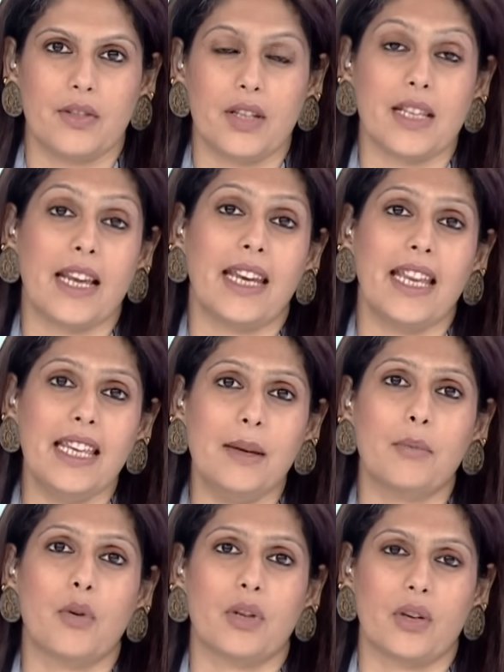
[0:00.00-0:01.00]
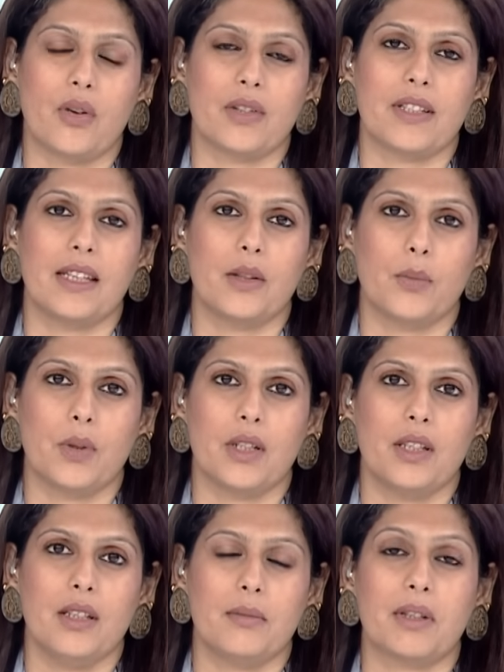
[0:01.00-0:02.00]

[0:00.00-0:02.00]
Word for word: just like any border crossing in the world.